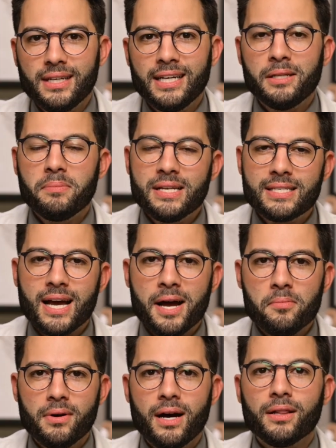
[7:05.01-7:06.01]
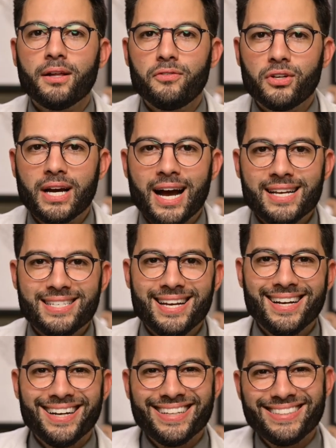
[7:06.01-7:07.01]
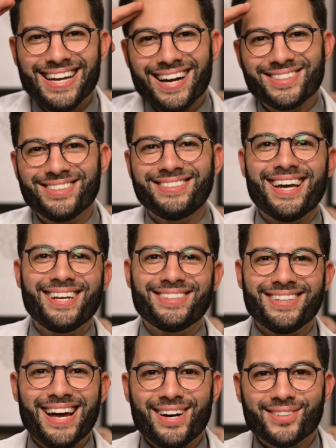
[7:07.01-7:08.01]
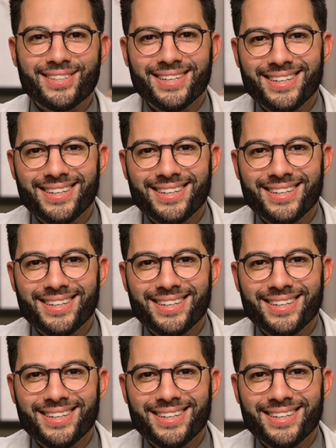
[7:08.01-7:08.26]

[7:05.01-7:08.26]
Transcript: In the meantime, I love you guys. Dr. Daniel out.